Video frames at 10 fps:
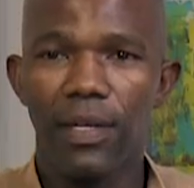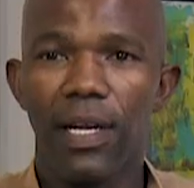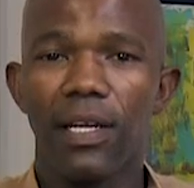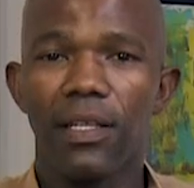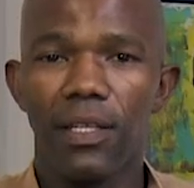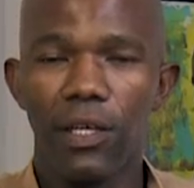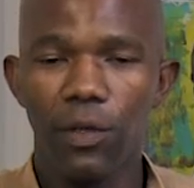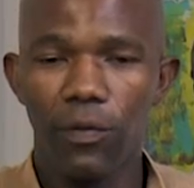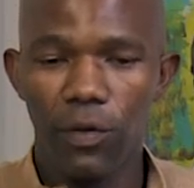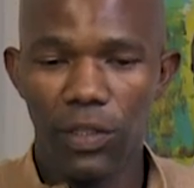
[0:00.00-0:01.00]
Uh, thank
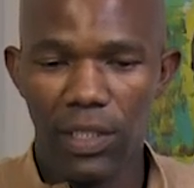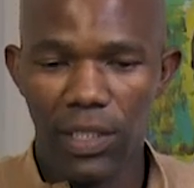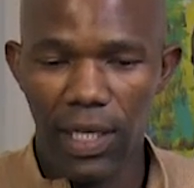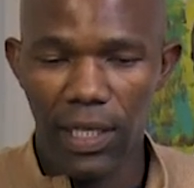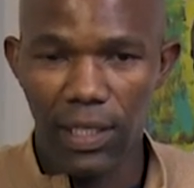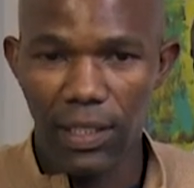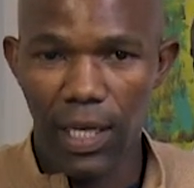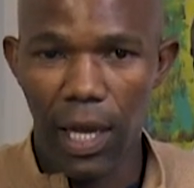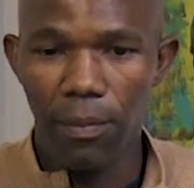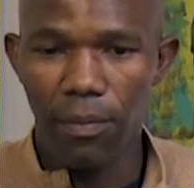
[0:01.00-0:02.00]
you for taking
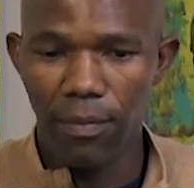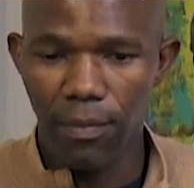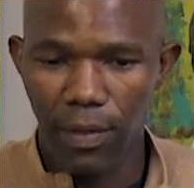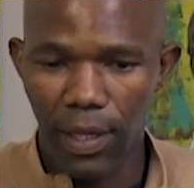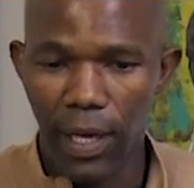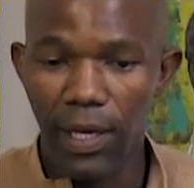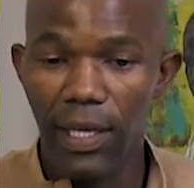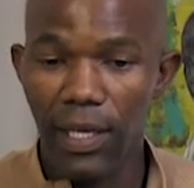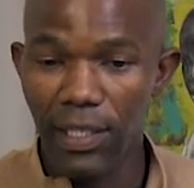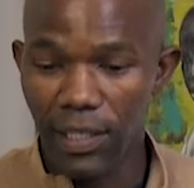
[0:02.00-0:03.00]
time
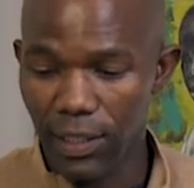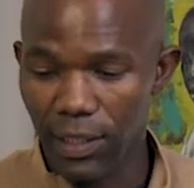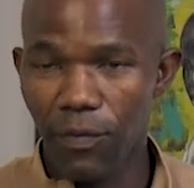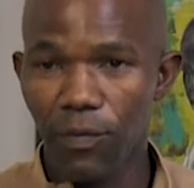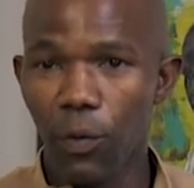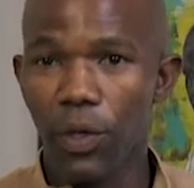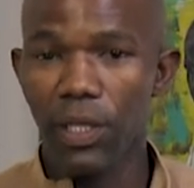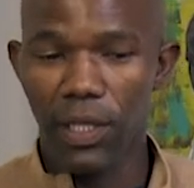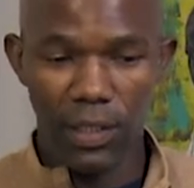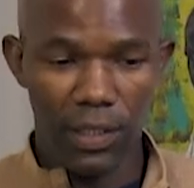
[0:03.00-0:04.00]
and interest in viewing
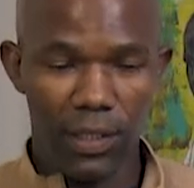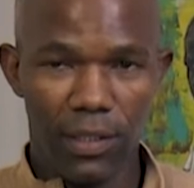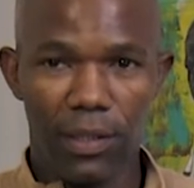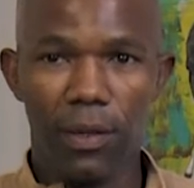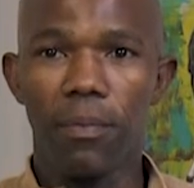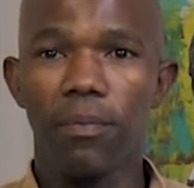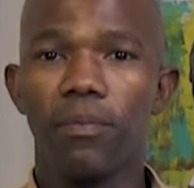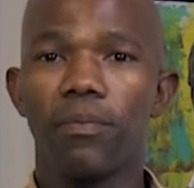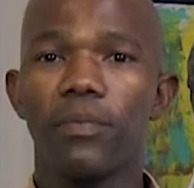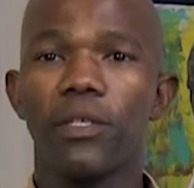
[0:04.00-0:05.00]
these
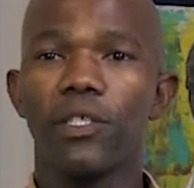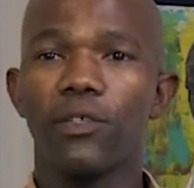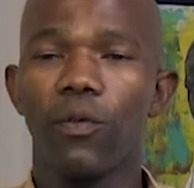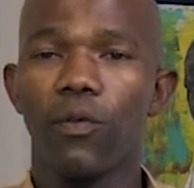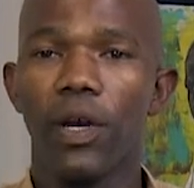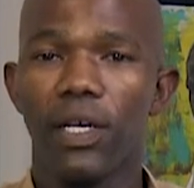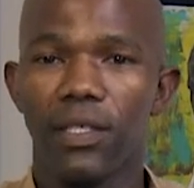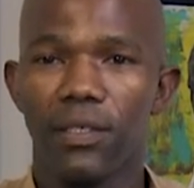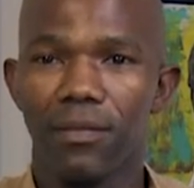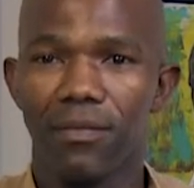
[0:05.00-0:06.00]
pieces of
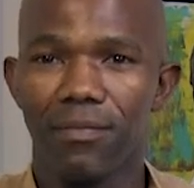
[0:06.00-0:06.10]
works.